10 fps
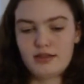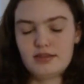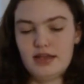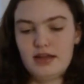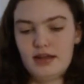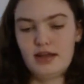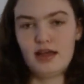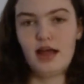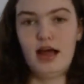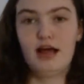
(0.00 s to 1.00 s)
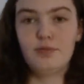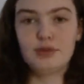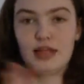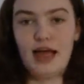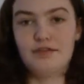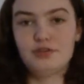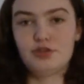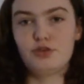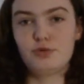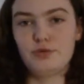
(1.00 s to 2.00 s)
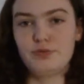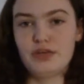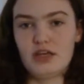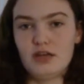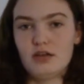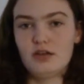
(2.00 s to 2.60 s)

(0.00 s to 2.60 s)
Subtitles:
then up left would be